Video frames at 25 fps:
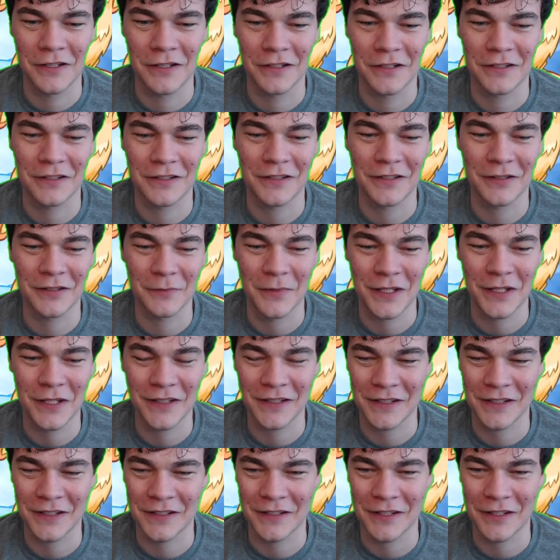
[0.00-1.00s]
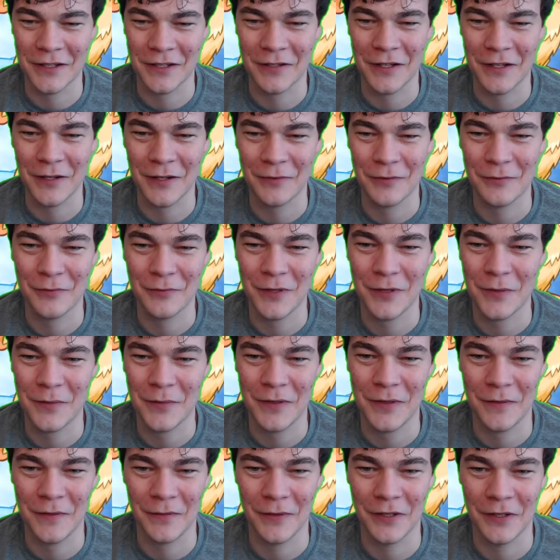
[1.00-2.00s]
it doesn't make sense. How? What do you
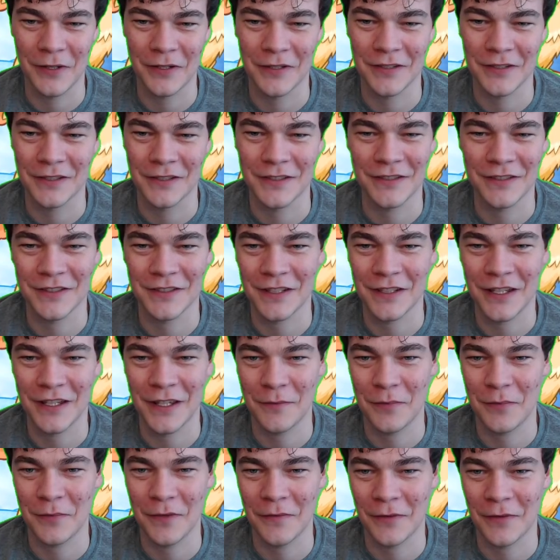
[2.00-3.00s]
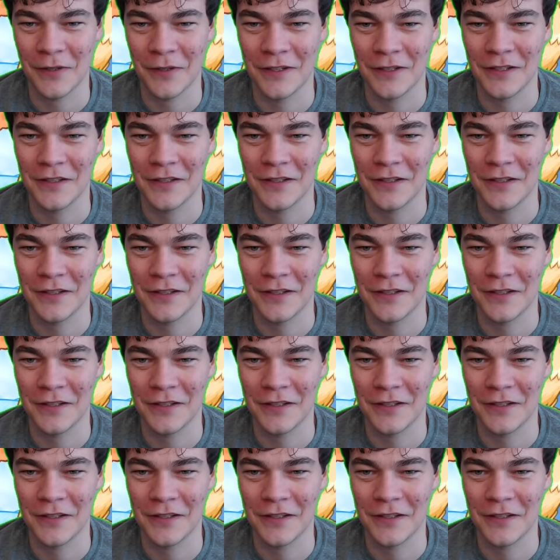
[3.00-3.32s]
mean fun? It's, it can't be fun."